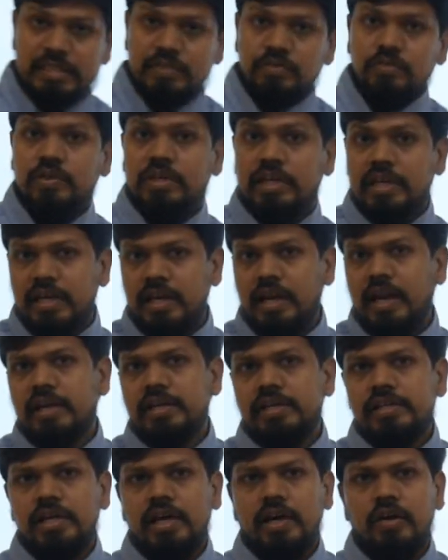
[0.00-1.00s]
give clear
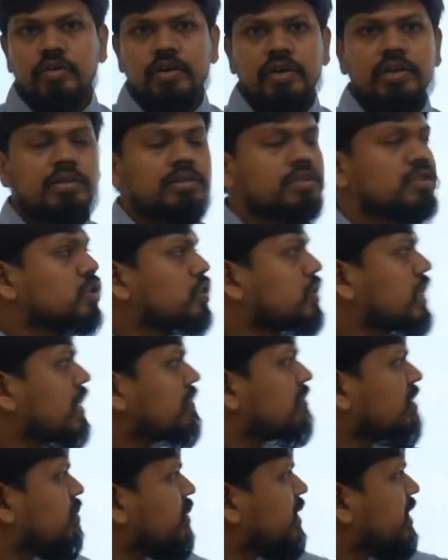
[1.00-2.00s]
idea. Okay, so there
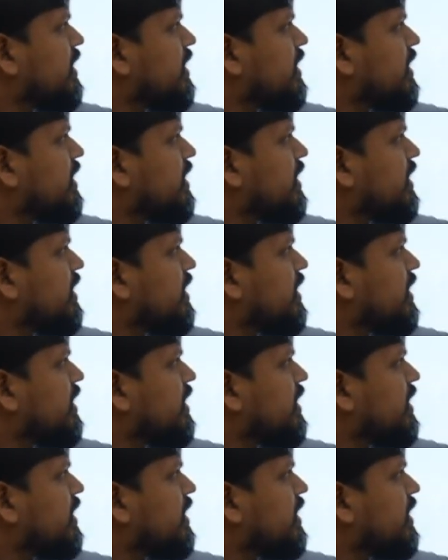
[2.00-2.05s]
will be